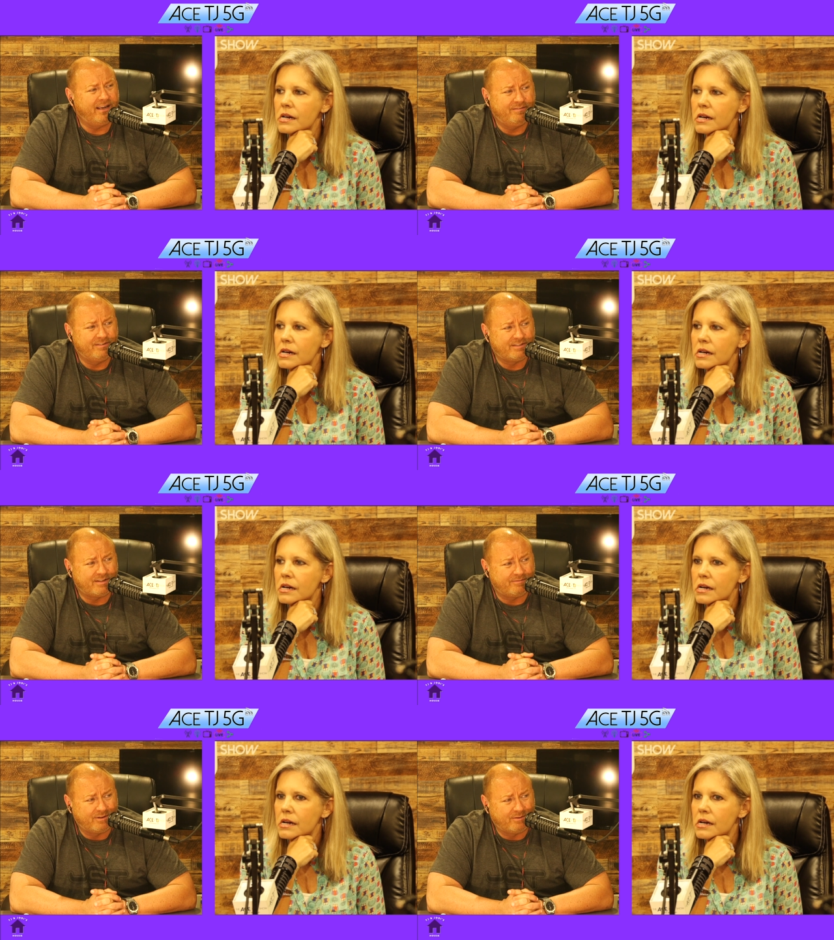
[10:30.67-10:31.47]
Speaker 1: of heavy
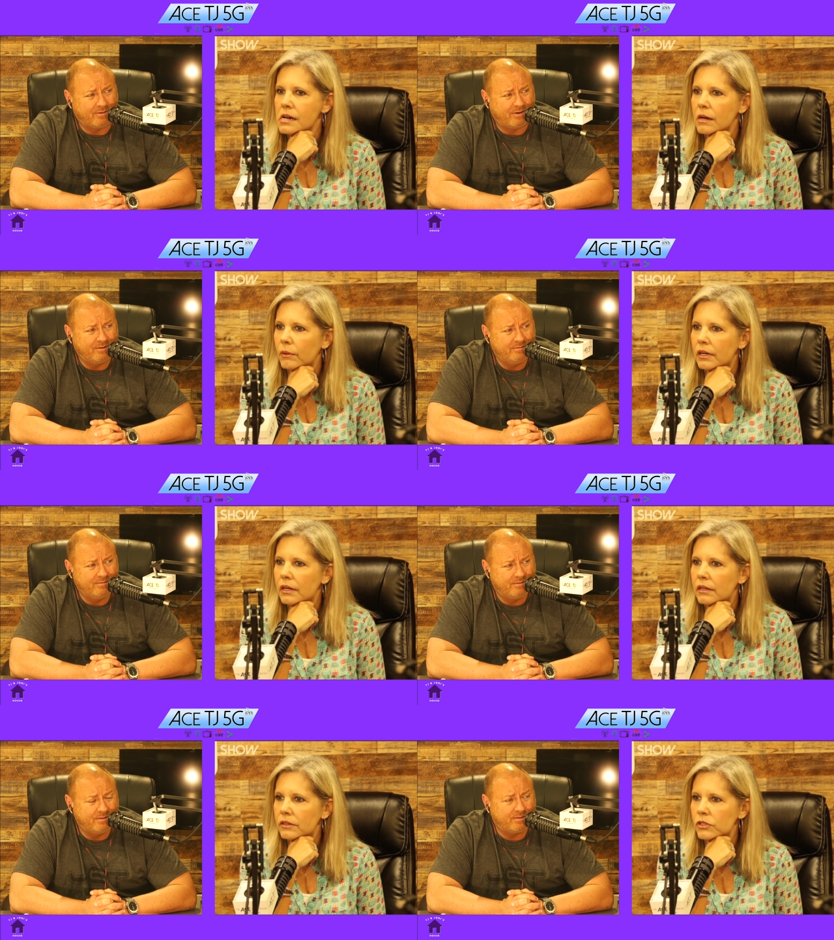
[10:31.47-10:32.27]
stuff, though, are
Speaker 2: you?
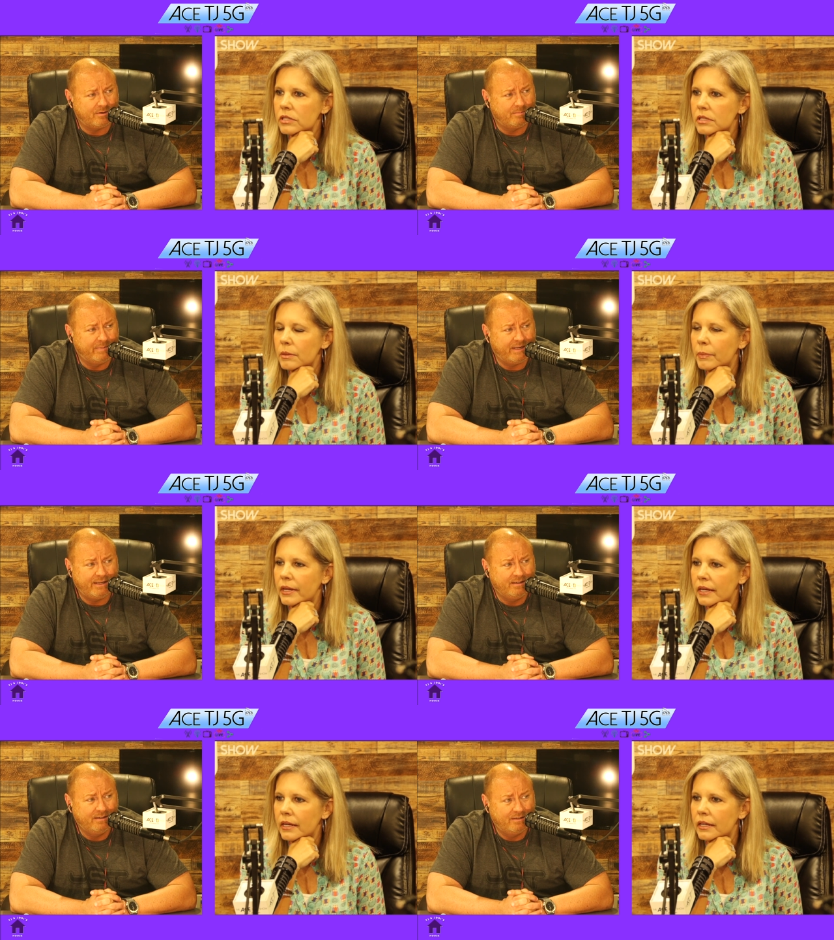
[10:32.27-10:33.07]
Well, just her
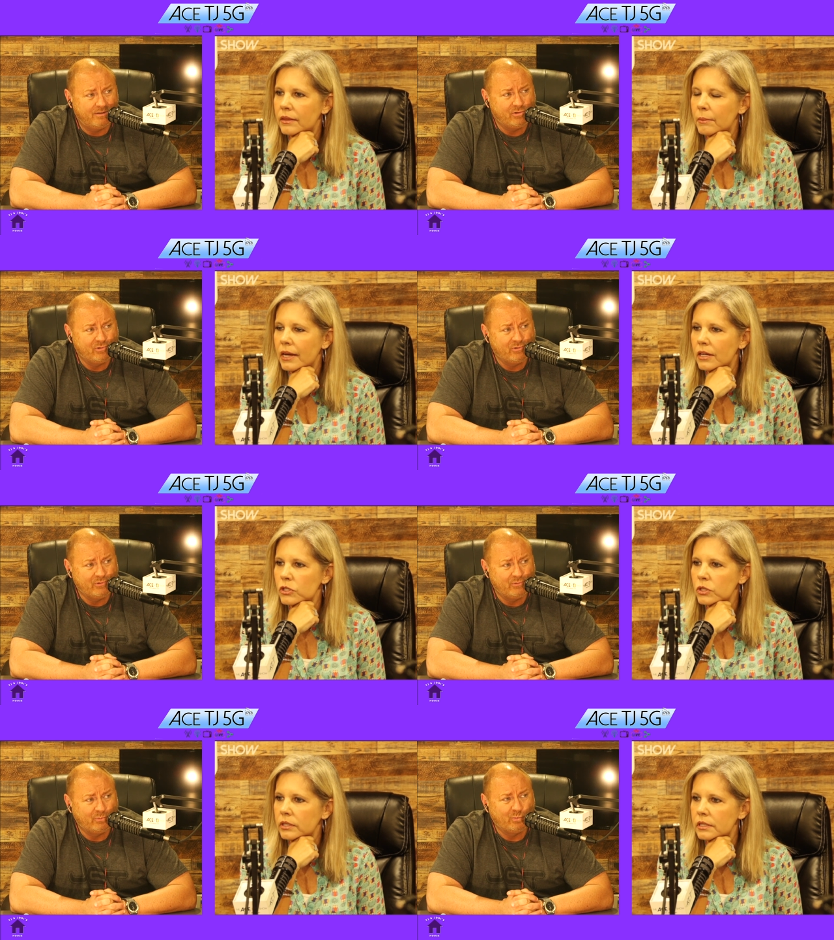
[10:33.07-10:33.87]
bed, the
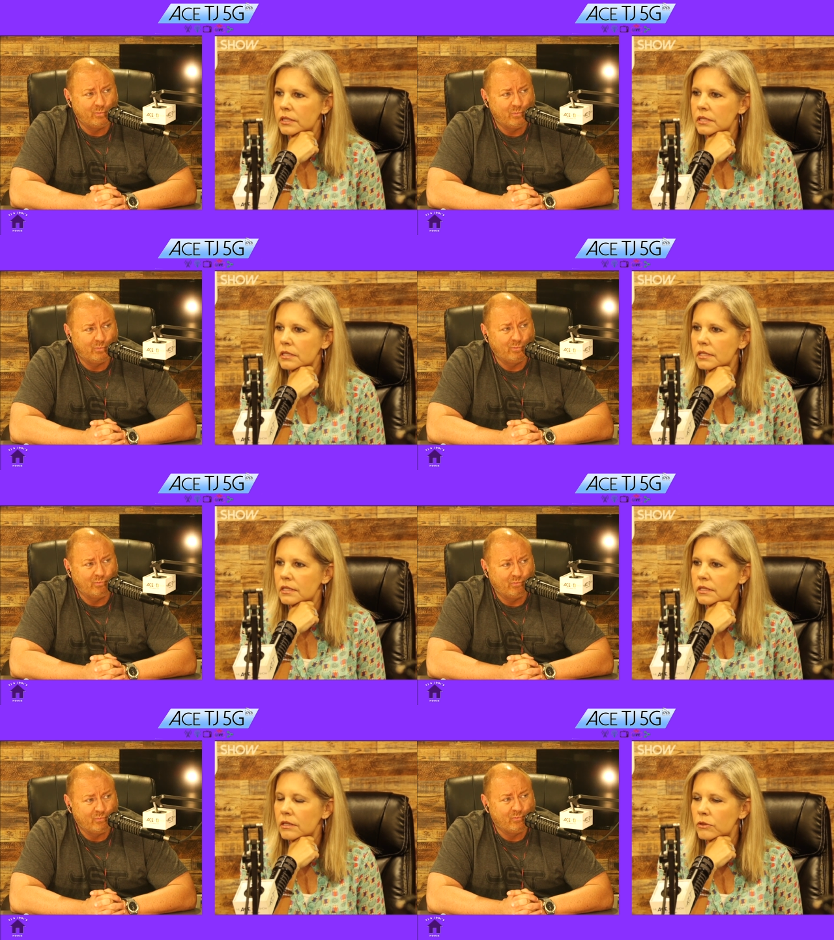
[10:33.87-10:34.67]
mattress,
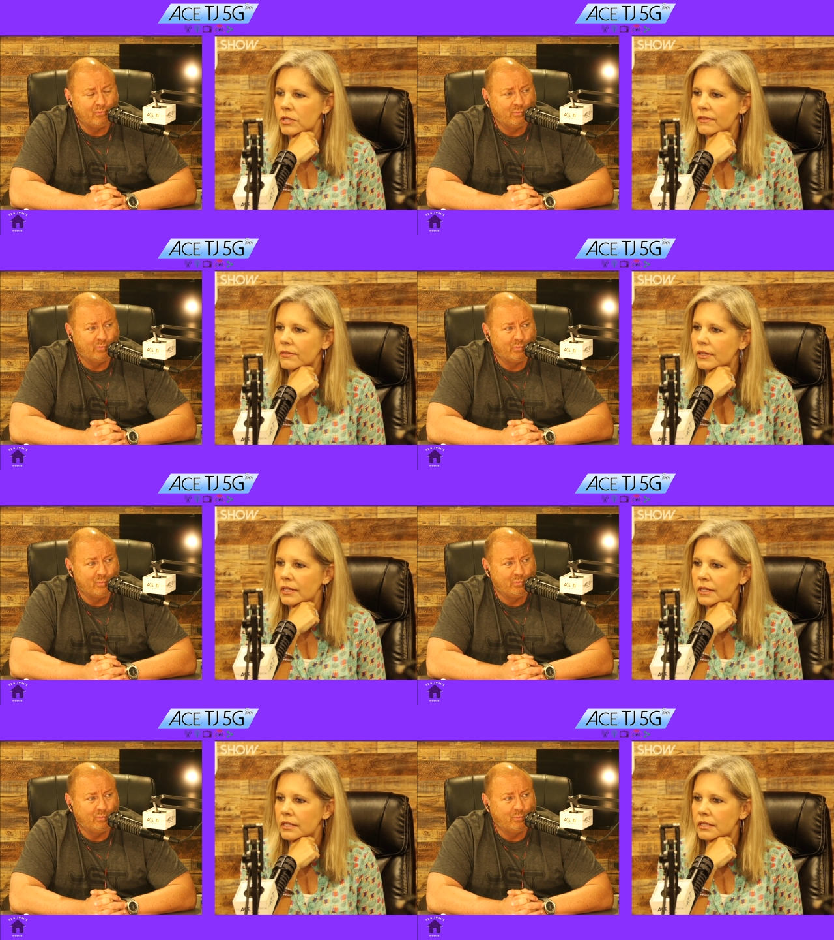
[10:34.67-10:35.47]
2
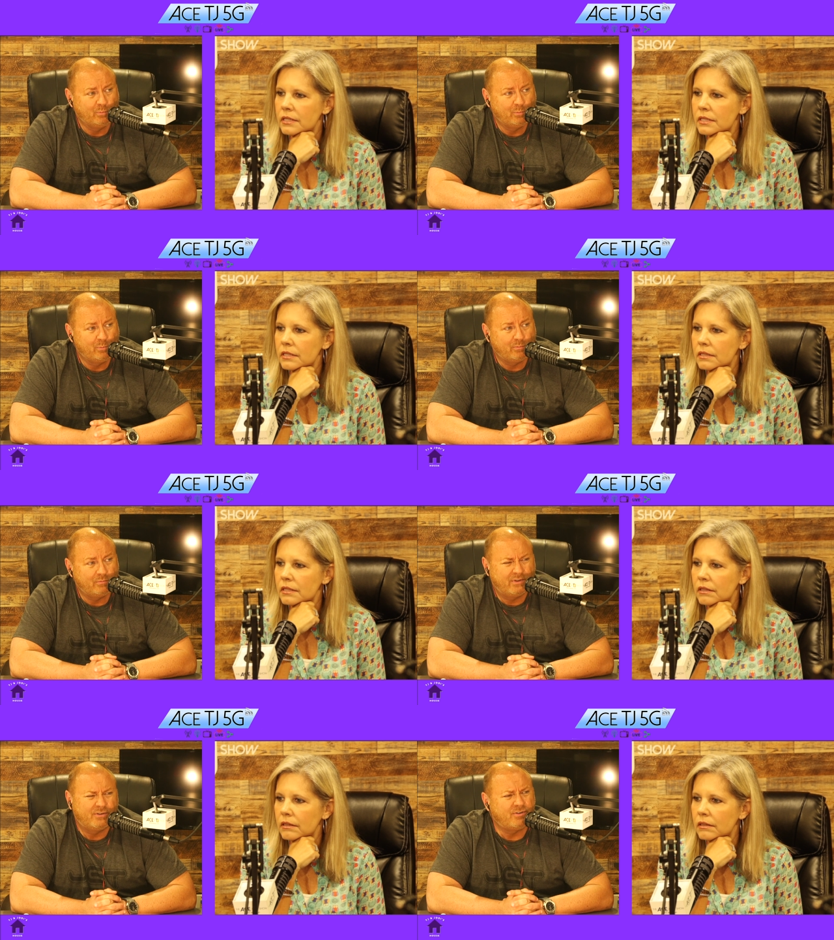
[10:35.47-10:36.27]

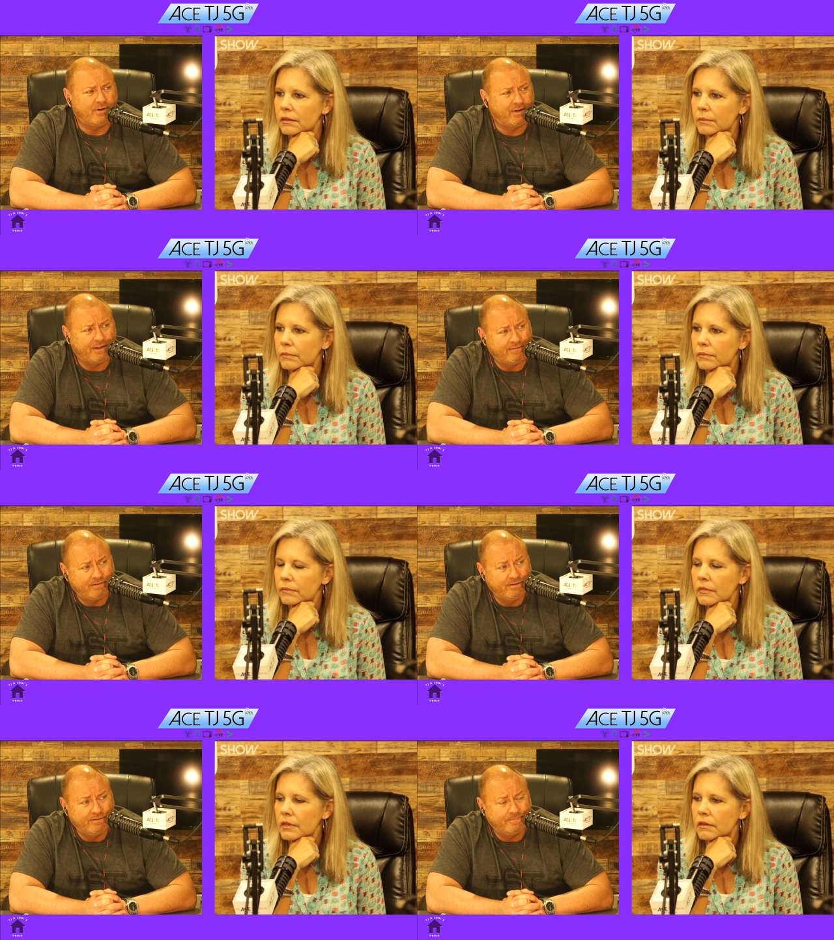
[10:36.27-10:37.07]
TVs. Well, those aren't
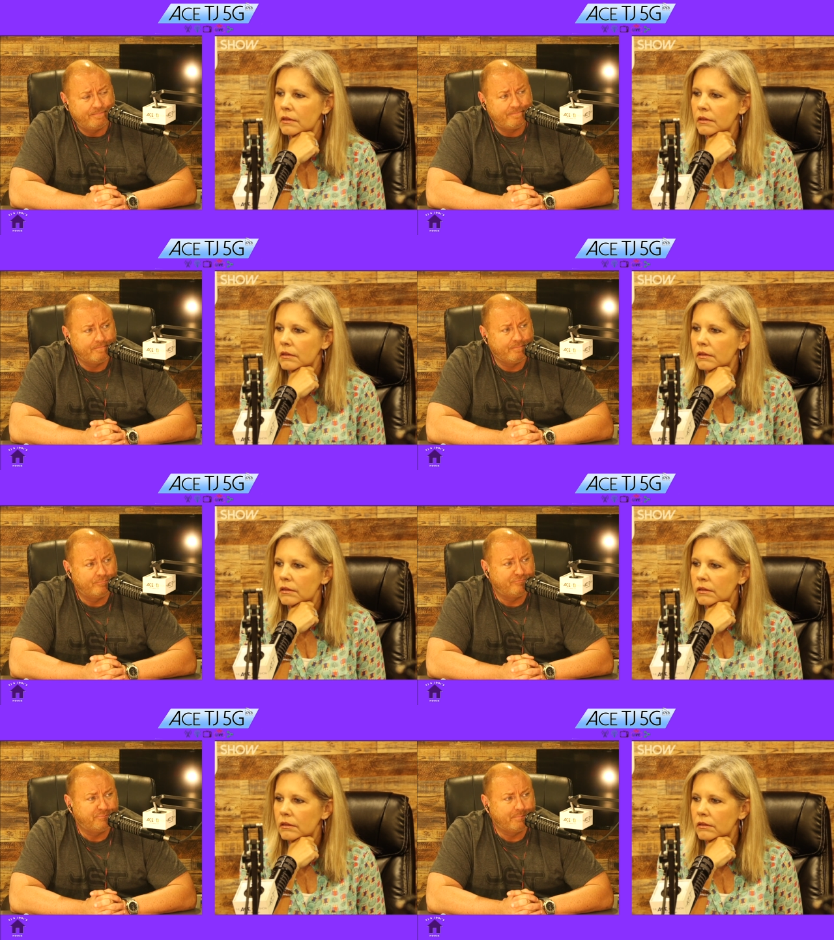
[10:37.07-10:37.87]
heavy.
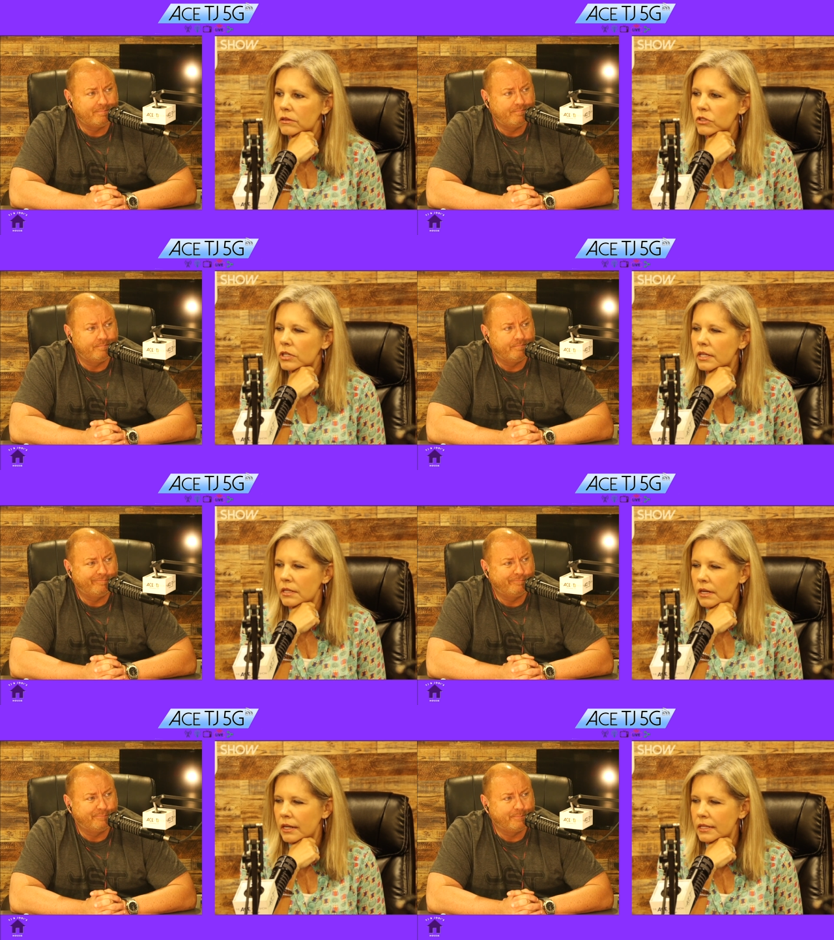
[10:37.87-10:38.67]
She
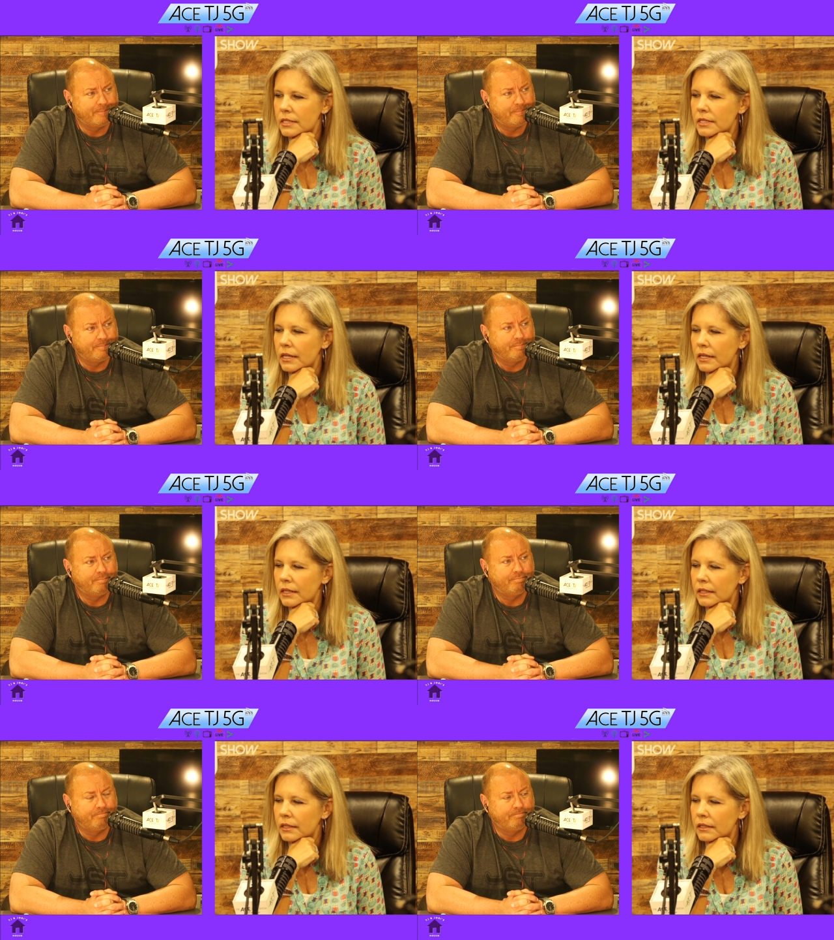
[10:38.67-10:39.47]
has a
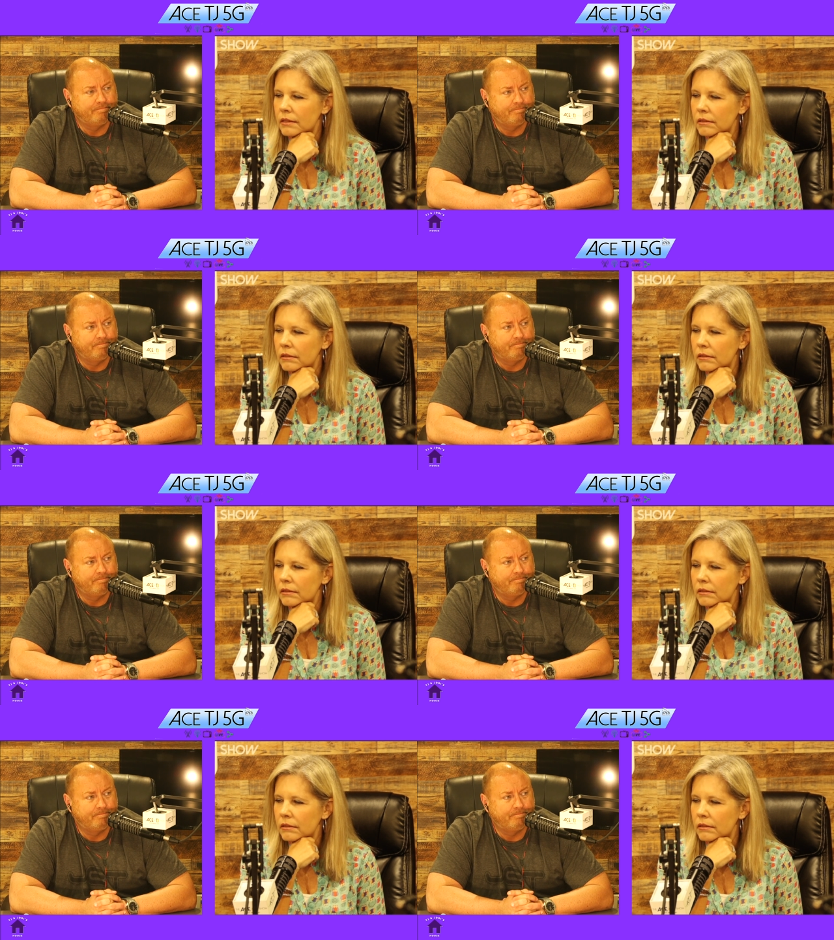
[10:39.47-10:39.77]
nightstand,